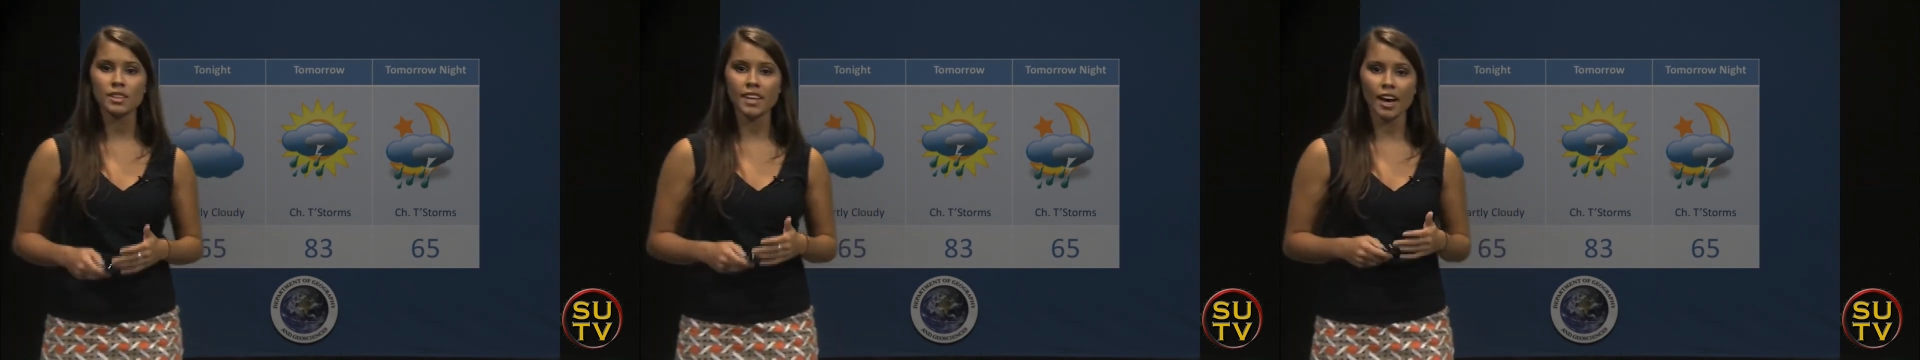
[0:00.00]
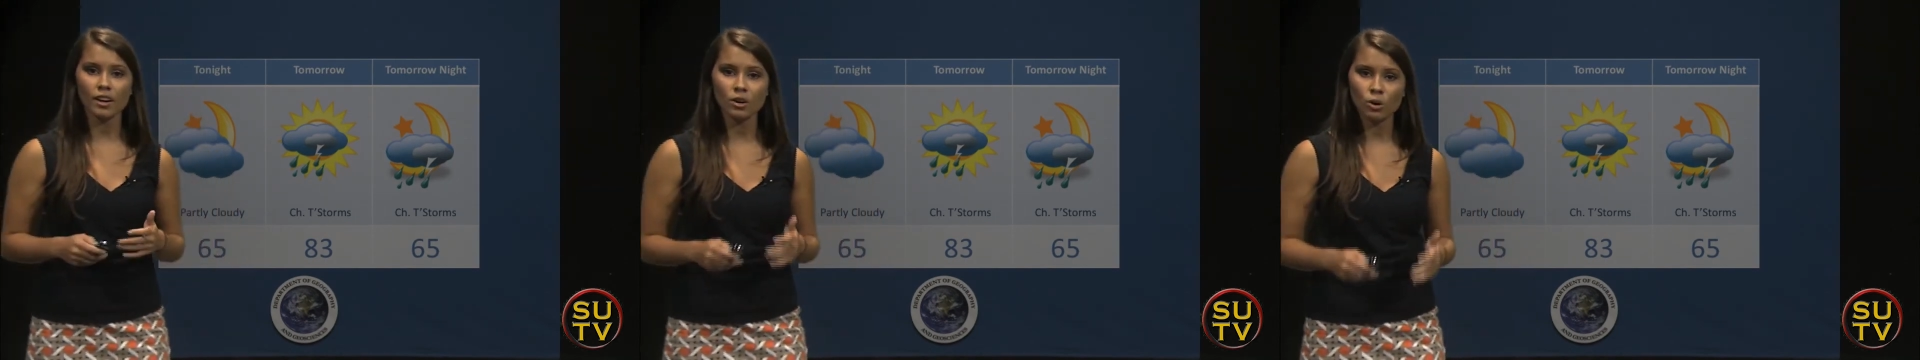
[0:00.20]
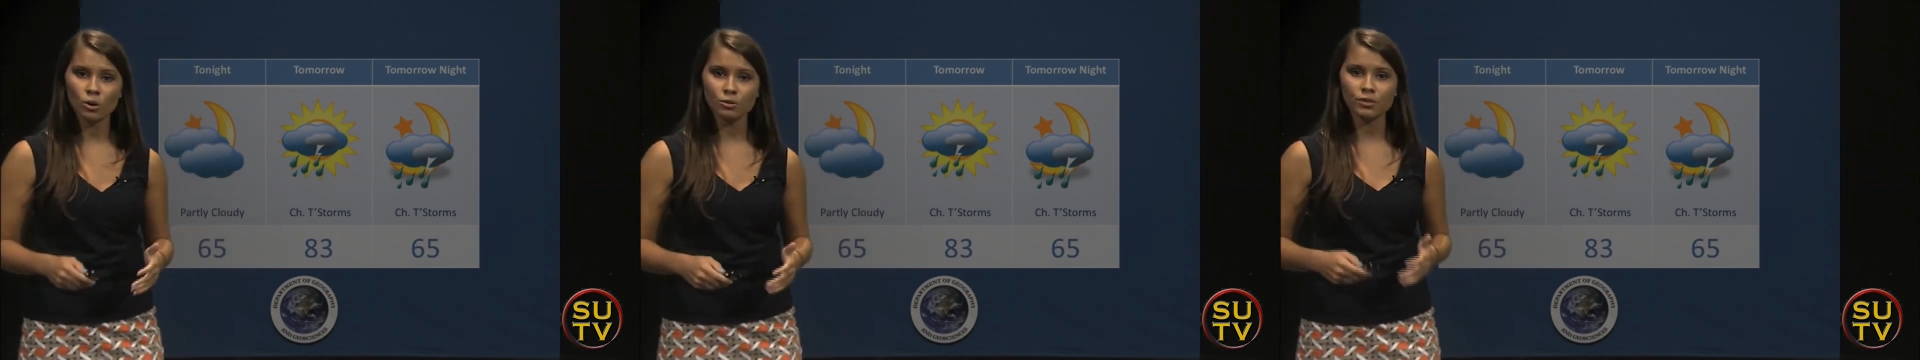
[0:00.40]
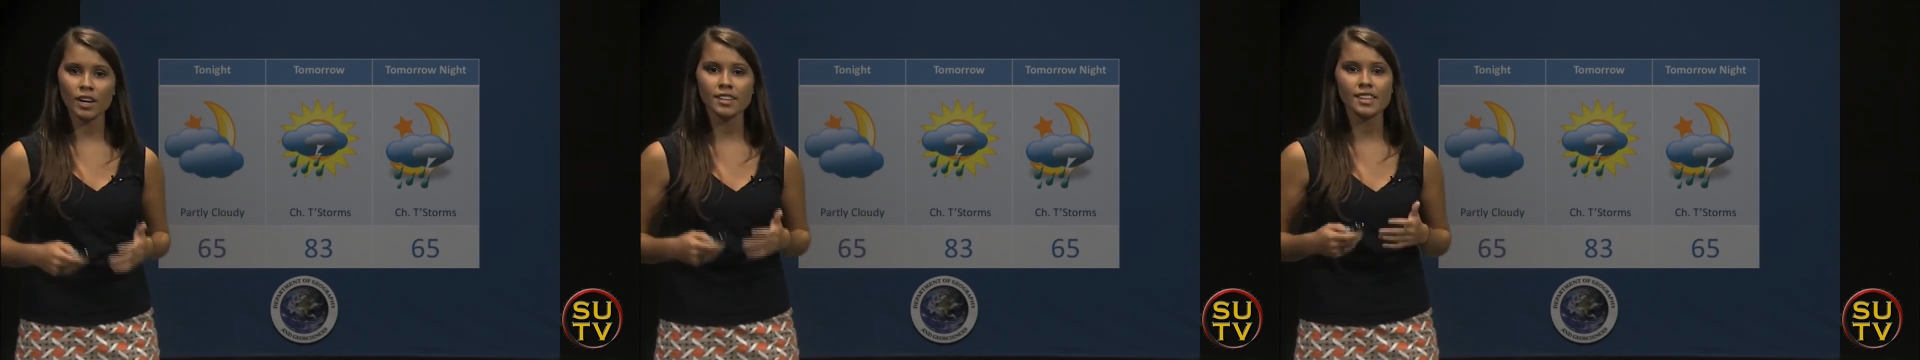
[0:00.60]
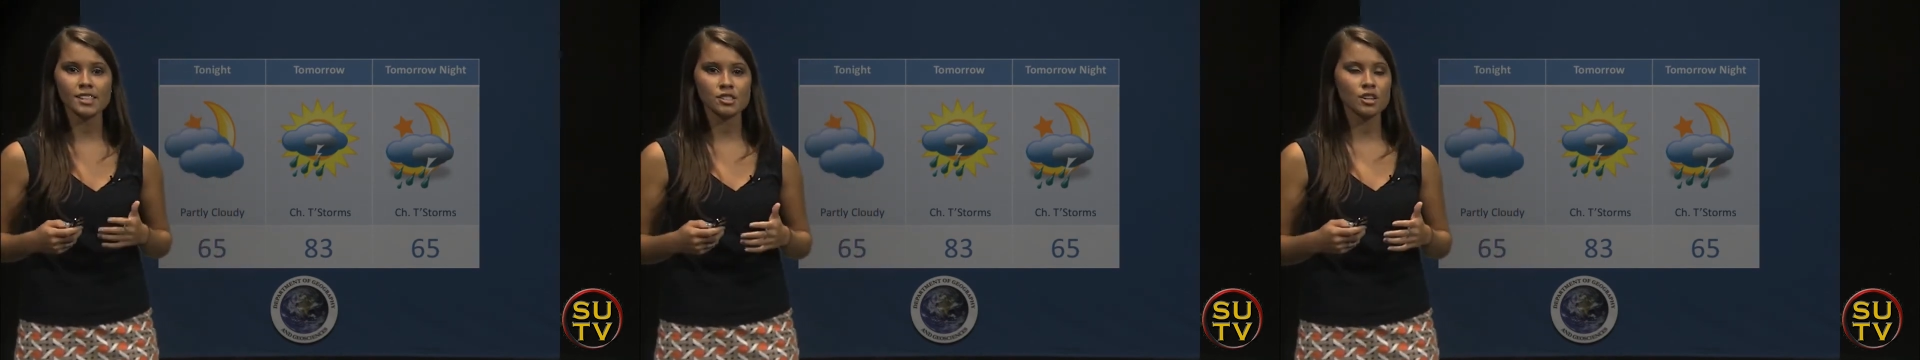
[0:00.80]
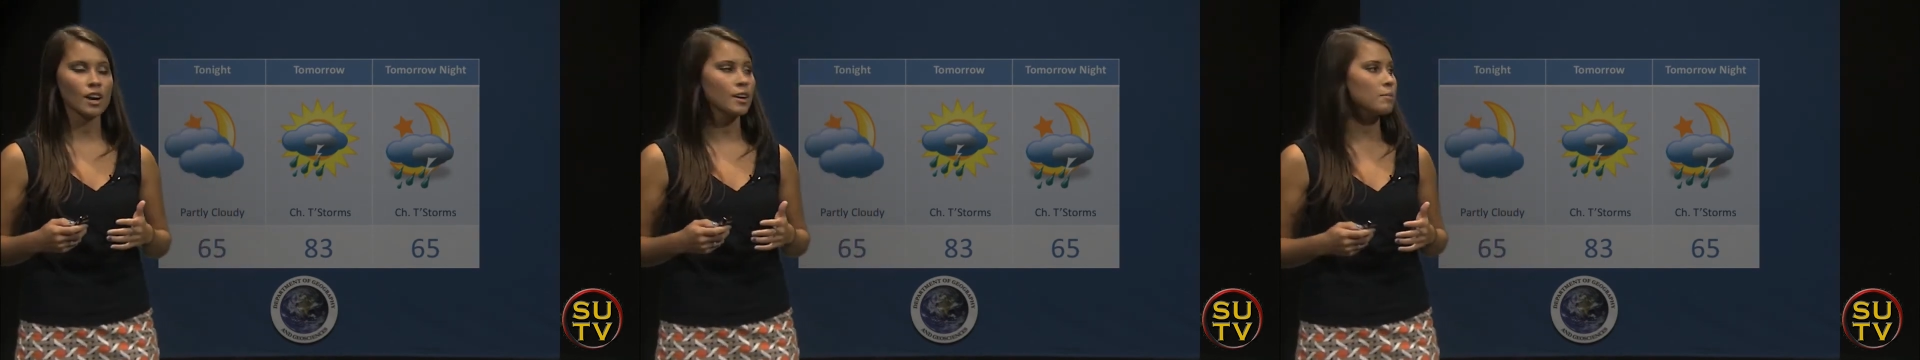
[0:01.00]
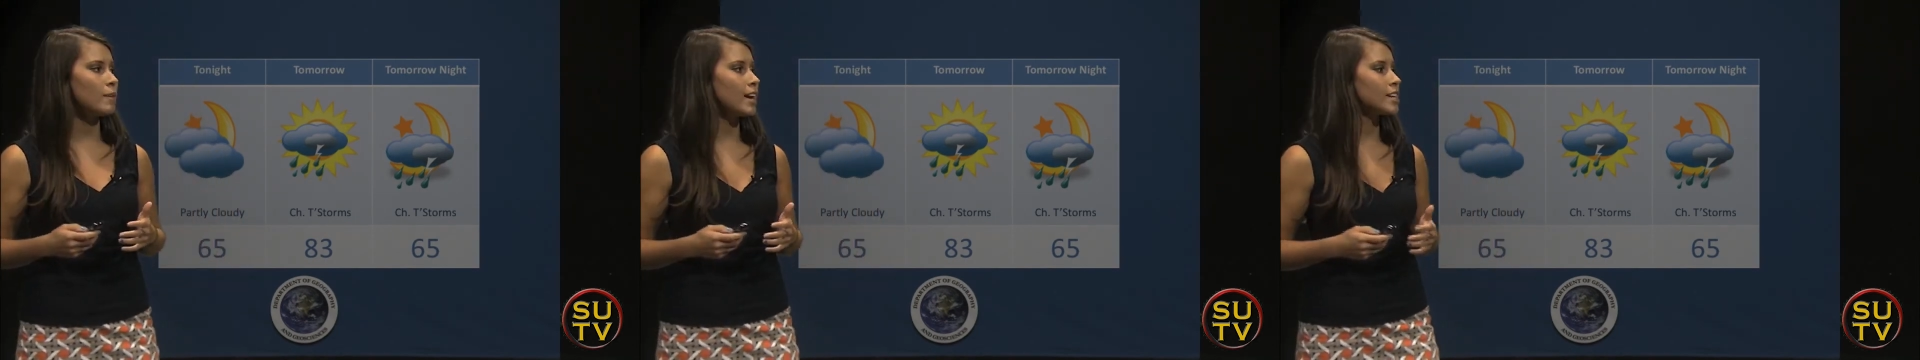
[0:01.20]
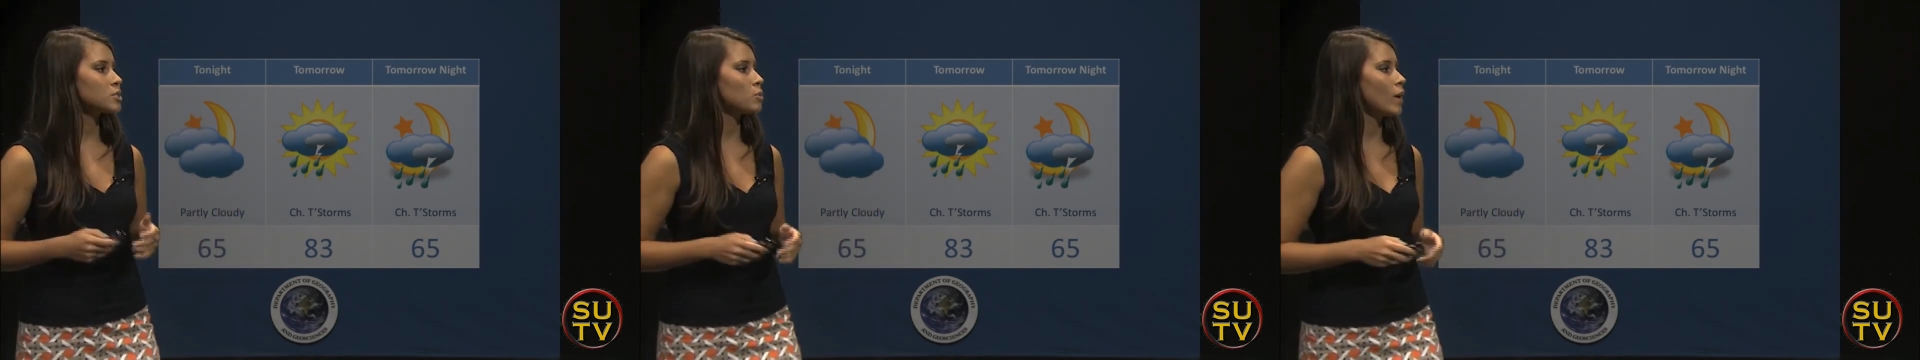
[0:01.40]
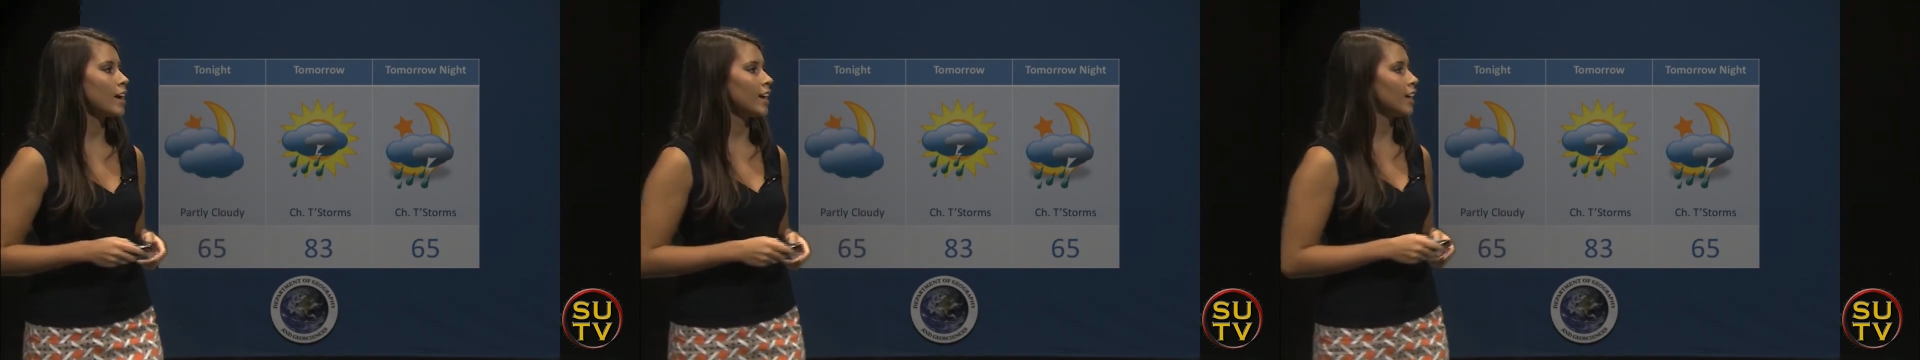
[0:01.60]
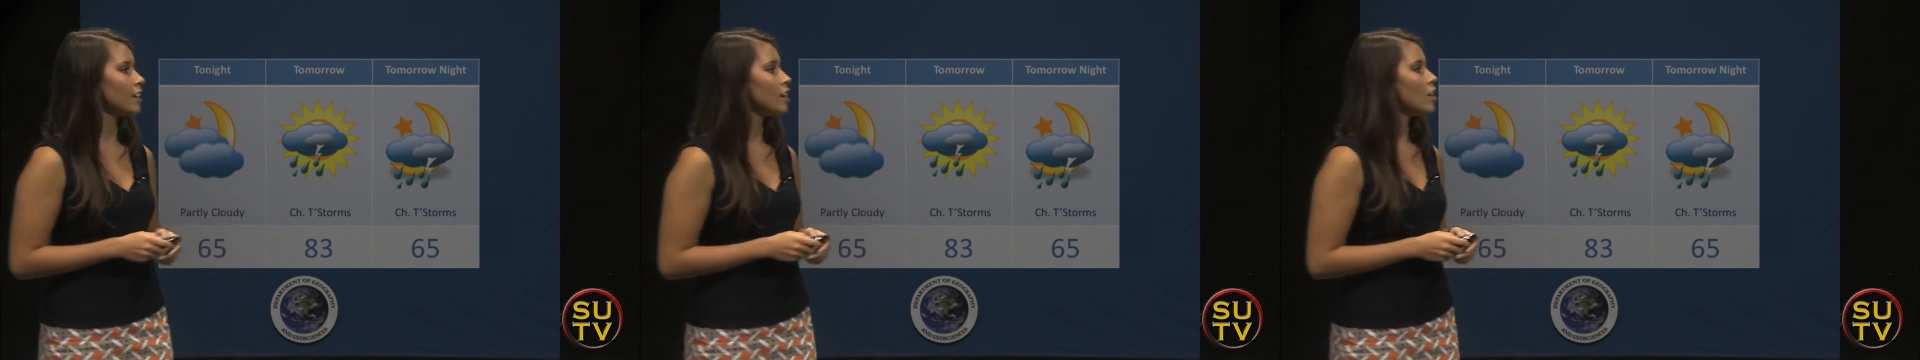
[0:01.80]
that cold front that's starting to make its
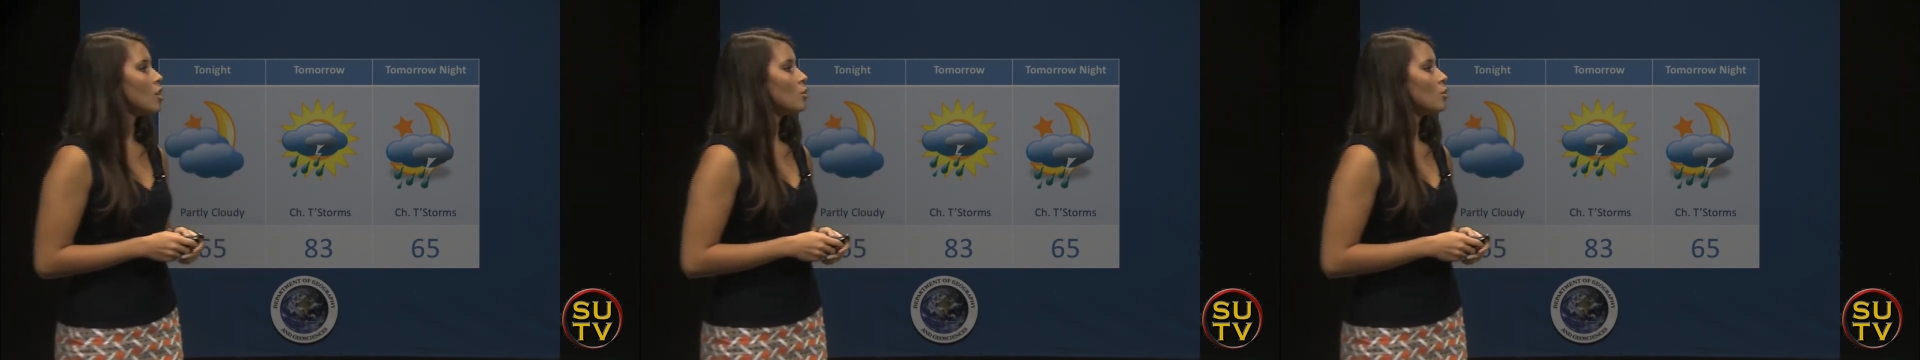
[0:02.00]
way in.